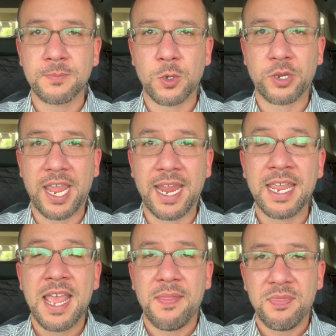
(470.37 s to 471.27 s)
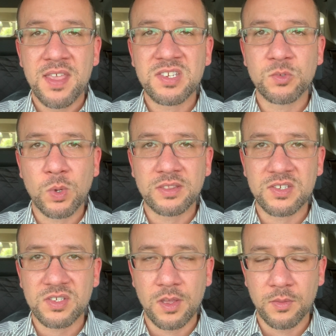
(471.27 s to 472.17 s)
Okay, this is what
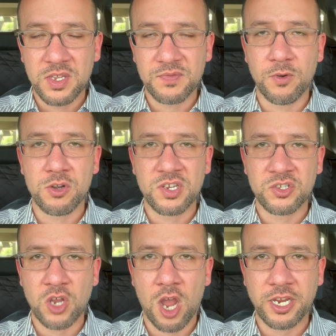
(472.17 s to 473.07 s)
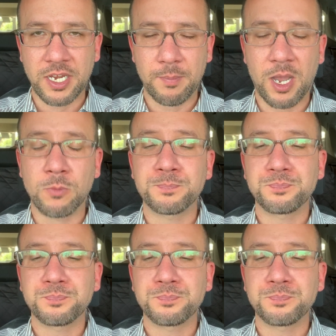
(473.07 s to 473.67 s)
this verse is talking about.